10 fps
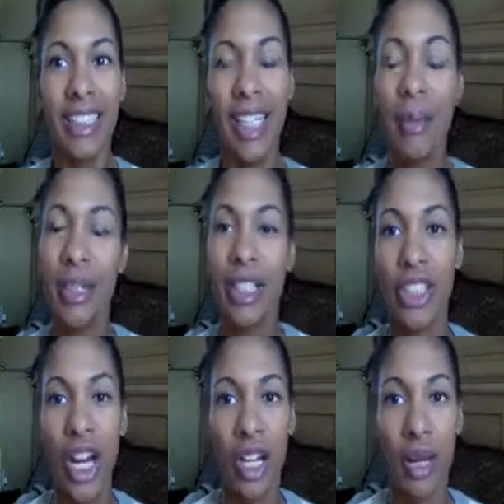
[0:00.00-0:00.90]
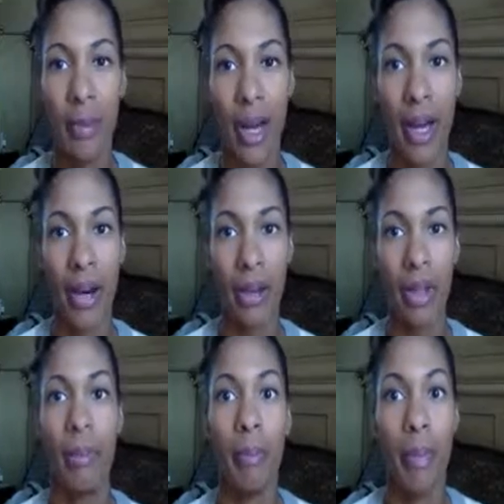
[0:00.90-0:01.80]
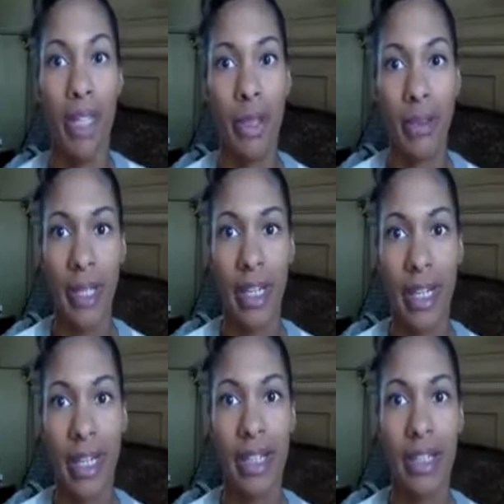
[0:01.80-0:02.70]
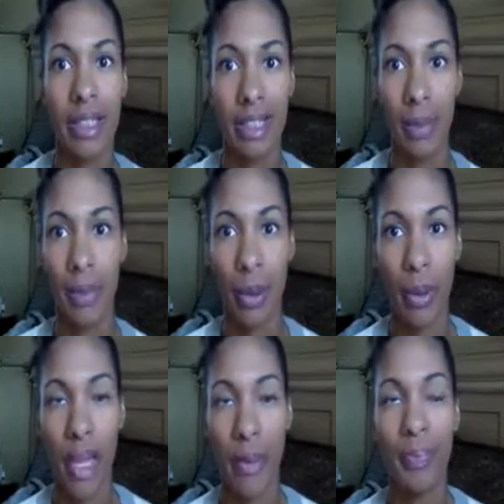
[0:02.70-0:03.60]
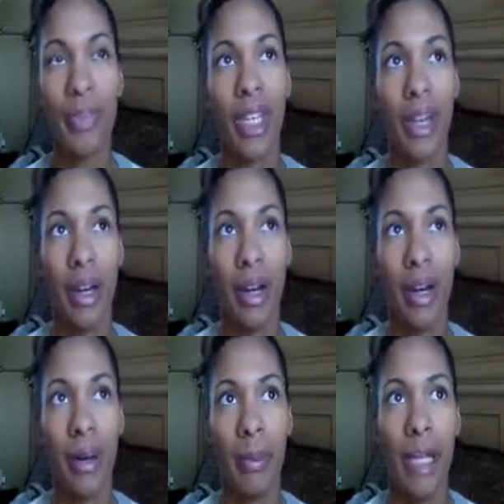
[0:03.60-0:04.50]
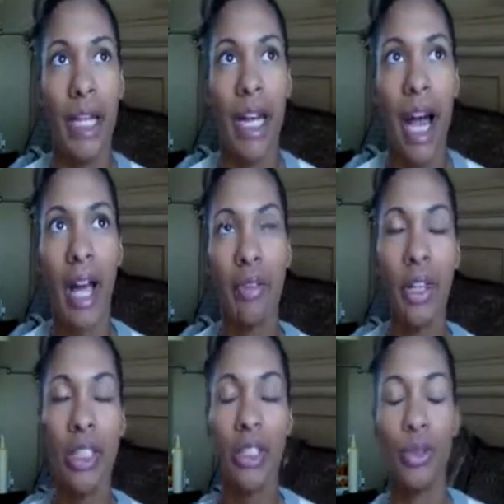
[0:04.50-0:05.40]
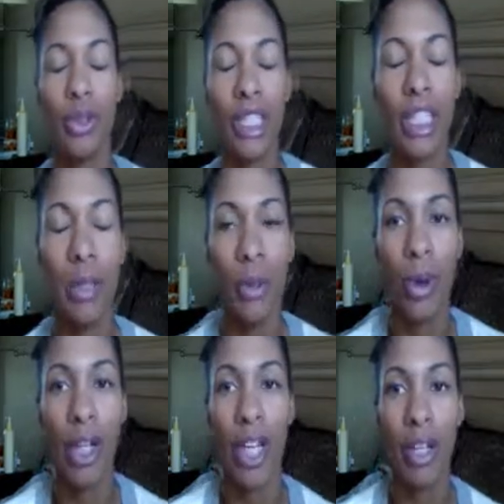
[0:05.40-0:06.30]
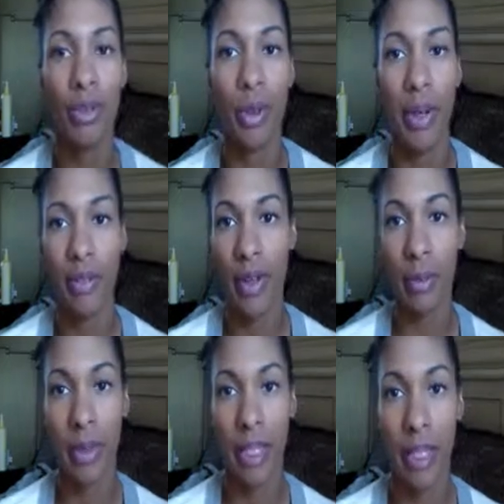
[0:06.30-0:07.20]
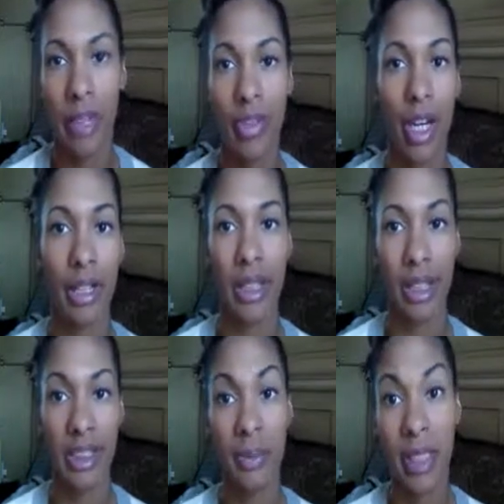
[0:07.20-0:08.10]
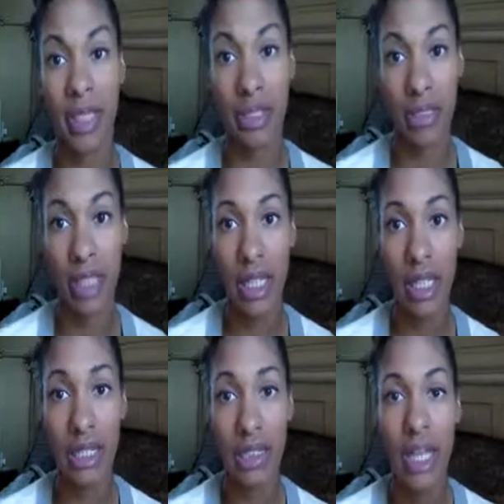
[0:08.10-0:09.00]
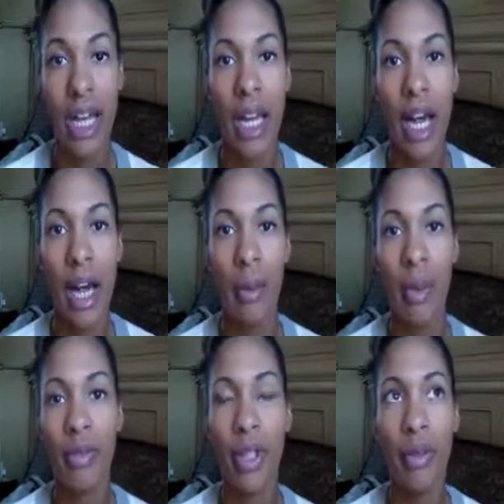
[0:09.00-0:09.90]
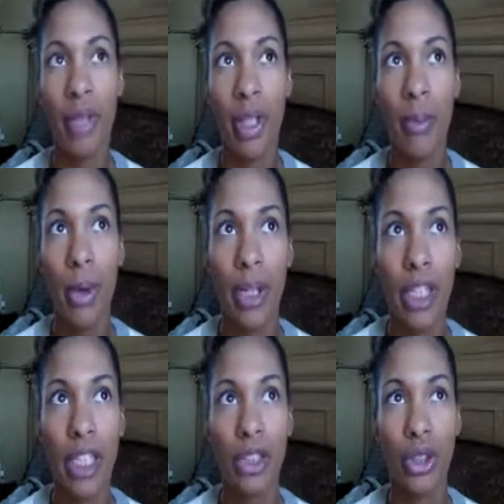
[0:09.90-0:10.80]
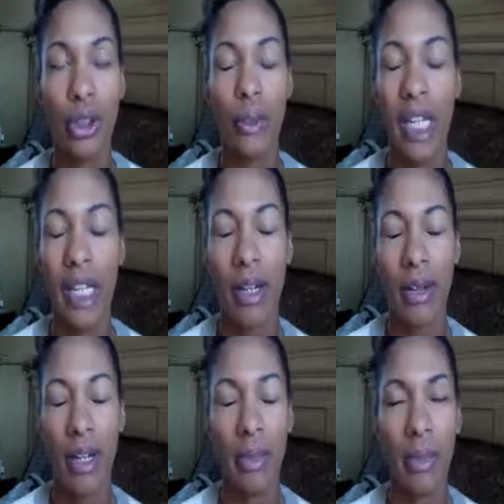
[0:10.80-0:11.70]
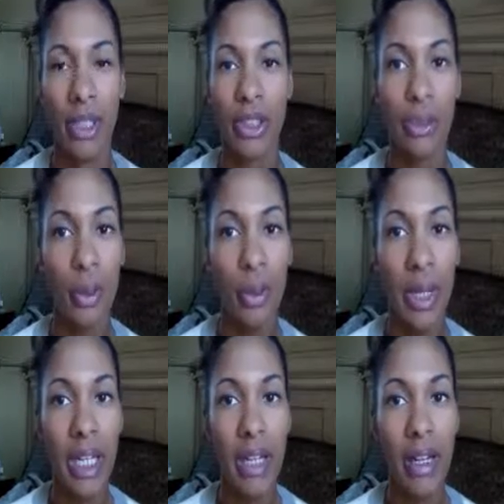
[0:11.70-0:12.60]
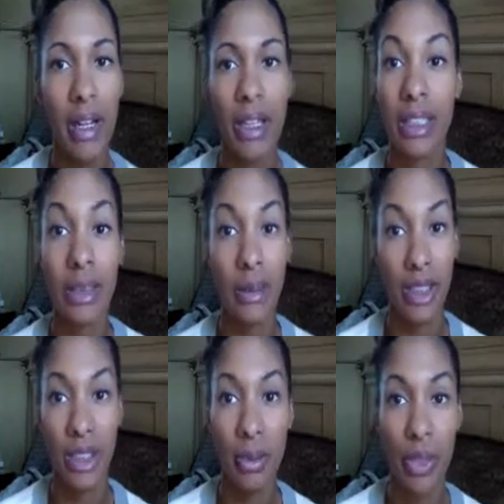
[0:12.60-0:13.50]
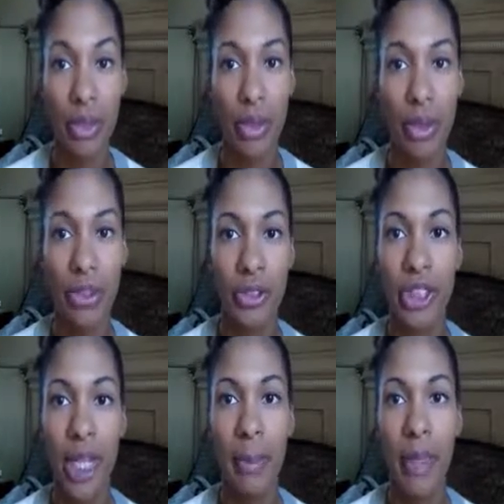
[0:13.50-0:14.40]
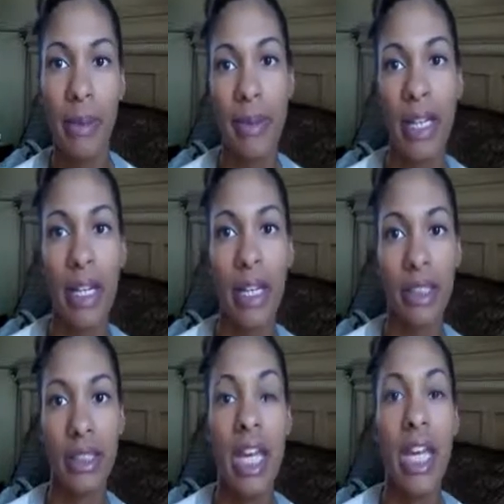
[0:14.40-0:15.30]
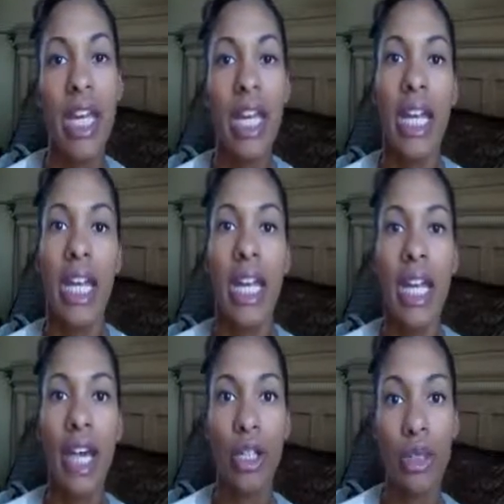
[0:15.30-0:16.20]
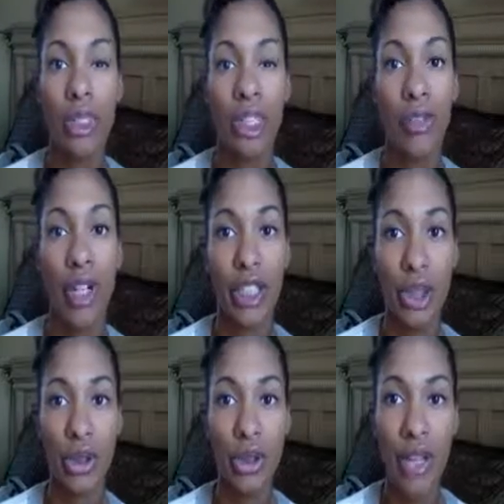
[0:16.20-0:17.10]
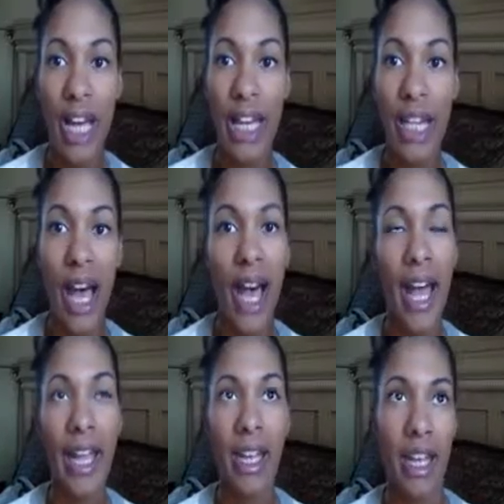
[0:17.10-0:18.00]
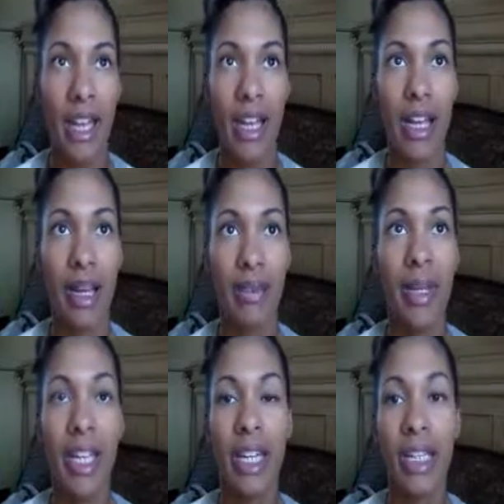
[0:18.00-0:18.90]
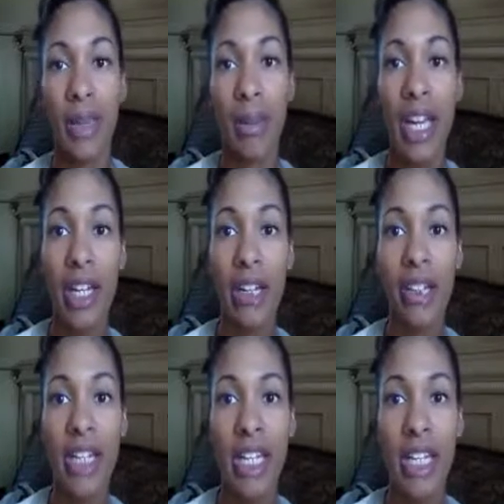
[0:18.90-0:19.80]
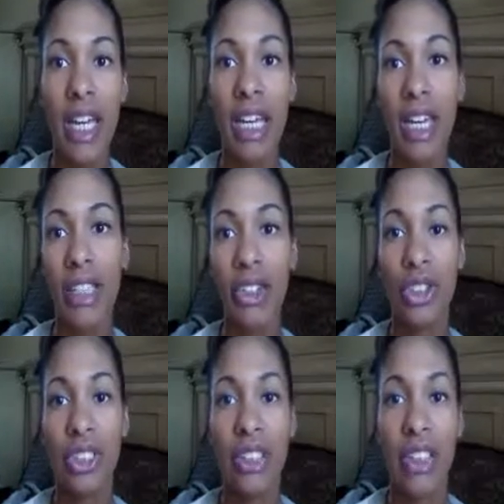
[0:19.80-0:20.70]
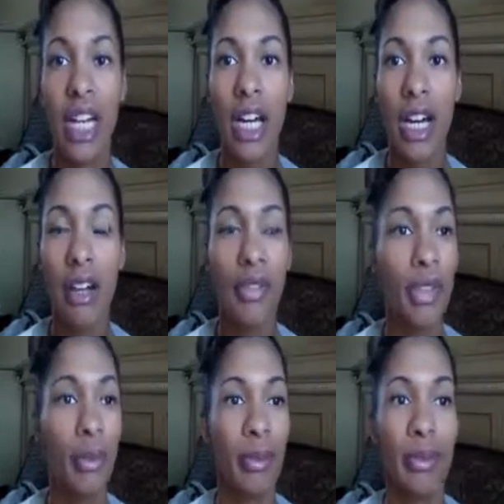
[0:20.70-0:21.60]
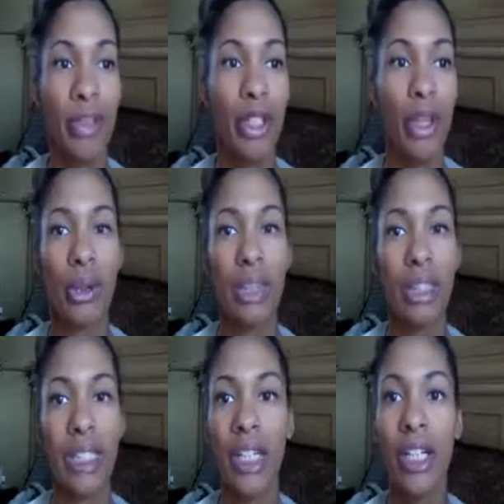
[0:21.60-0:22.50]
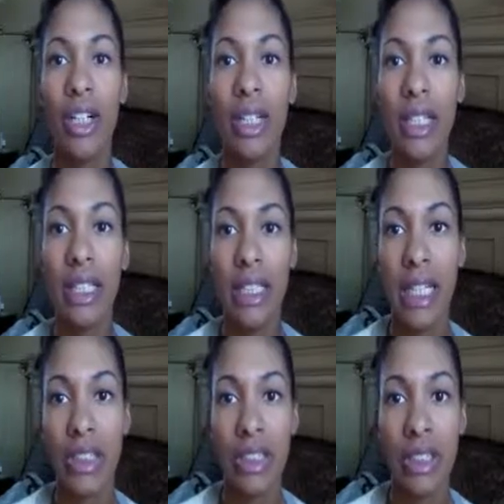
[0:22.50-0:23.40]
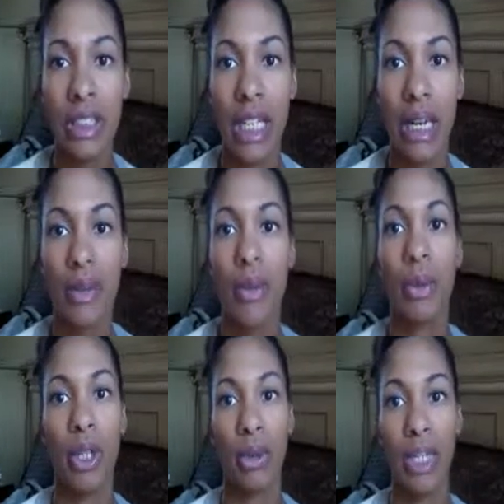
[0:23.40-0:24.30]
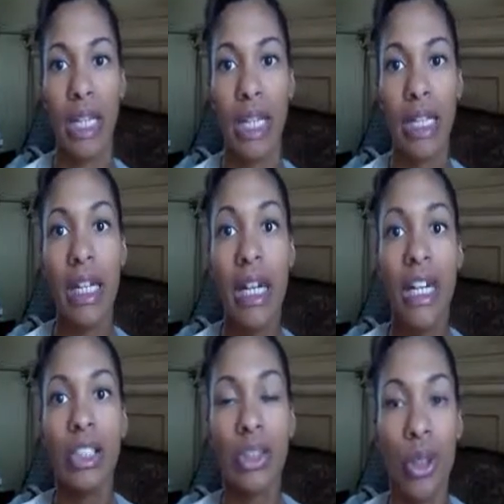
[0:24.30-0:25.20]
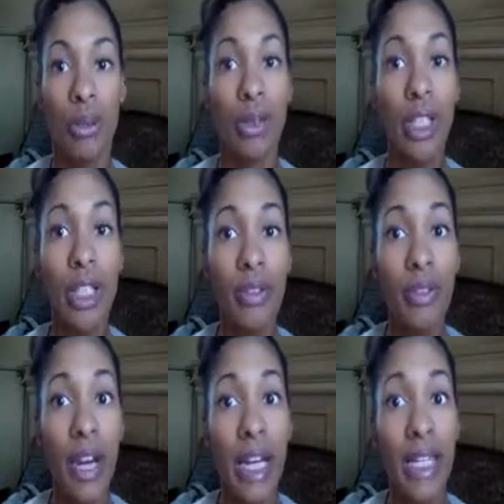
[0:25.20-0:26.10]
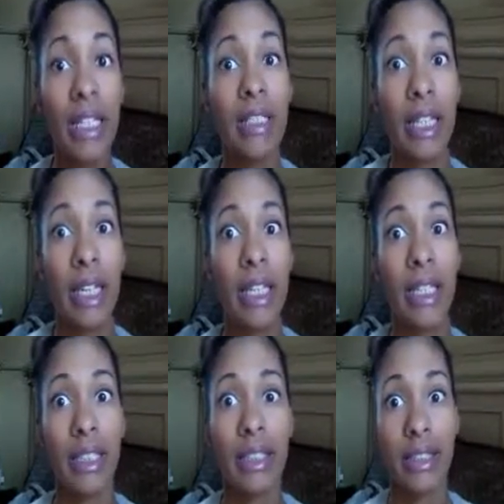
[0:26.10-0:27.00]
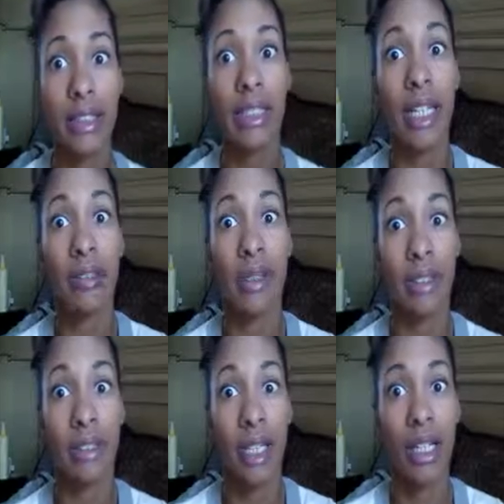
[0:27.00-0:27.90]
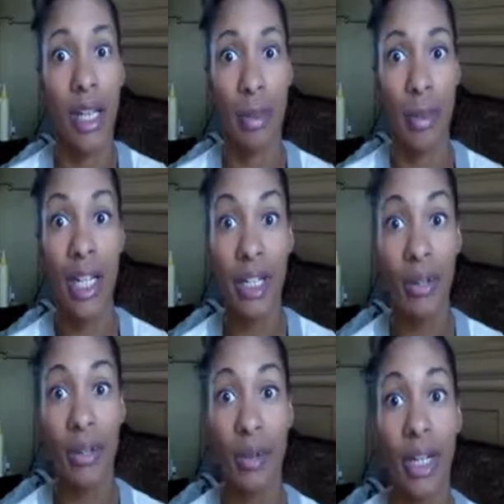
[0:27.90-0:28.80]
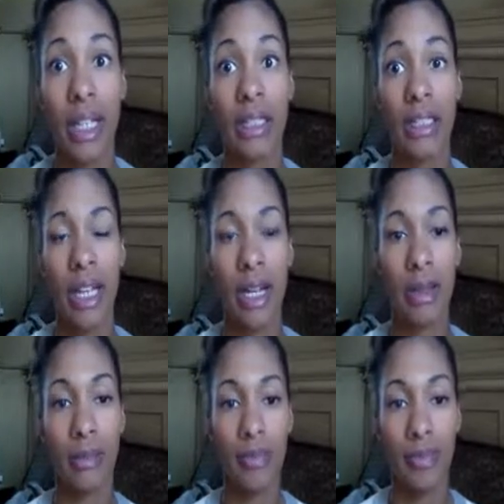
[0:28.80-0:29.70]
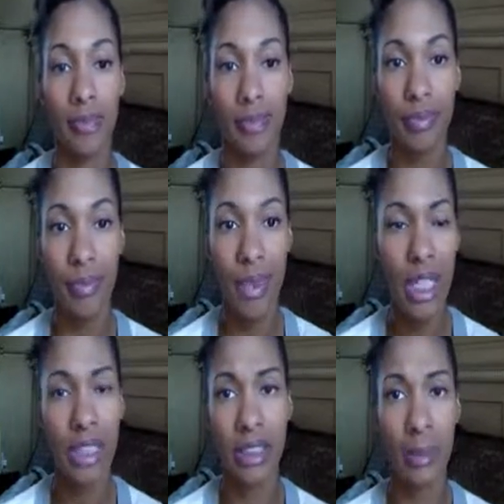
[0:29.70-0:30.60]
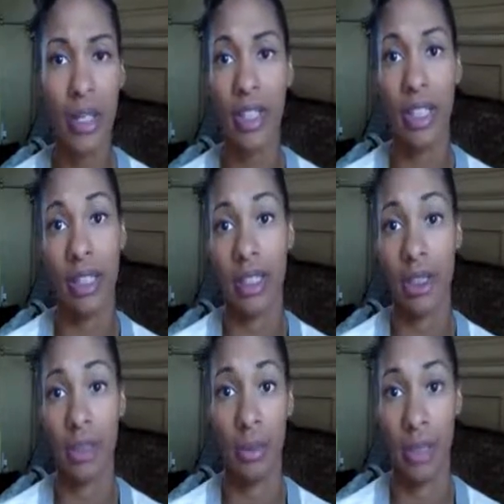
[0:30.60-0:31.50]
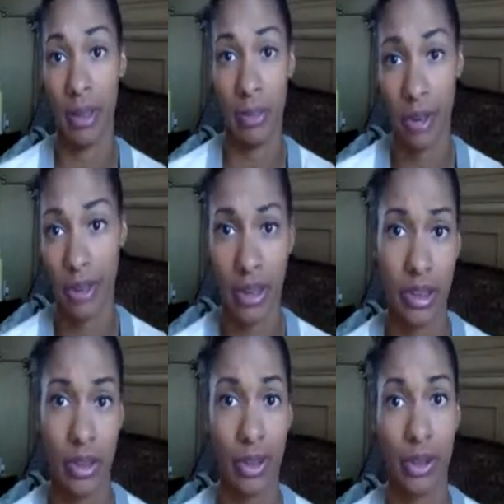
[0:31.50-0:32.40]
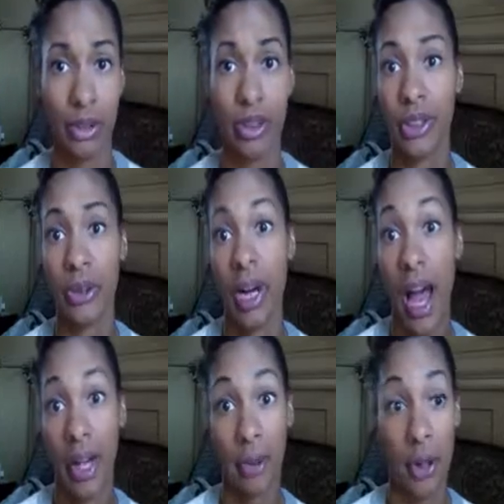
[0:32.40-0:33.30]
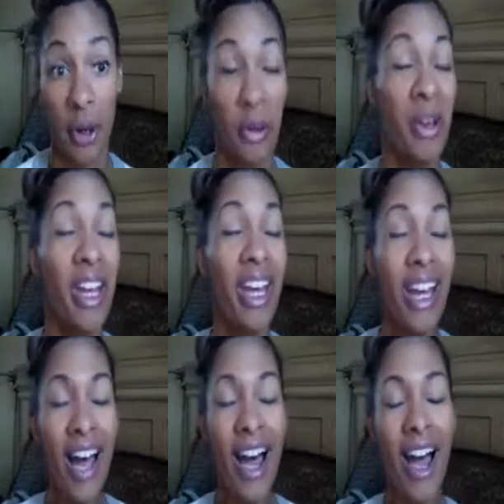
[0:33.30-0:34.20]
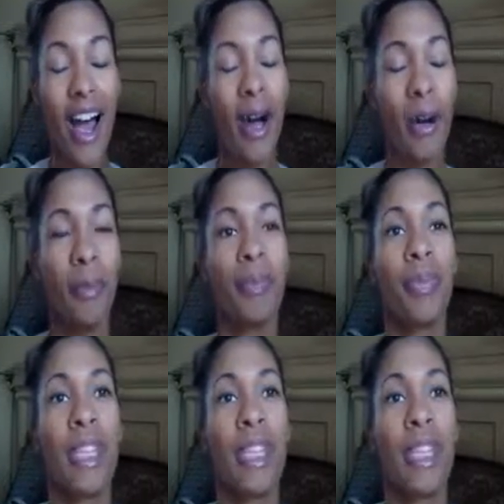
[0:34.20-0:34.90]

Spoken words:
Today I'm going to talk about menu planning the simple way. I found it's really important for my family. I've got a husband and 3 kids. I found it really important to plan out our meals for the week, especially when I go grocery shopping, because I notice if I don't do that, I am in the bakery getting extra stuff, and I'm, just getting all kinds of extra stuff that we don't need. So I really find like it saves a lot of money for us, because apparently I can't control my impulses at the grocery store. I don't know.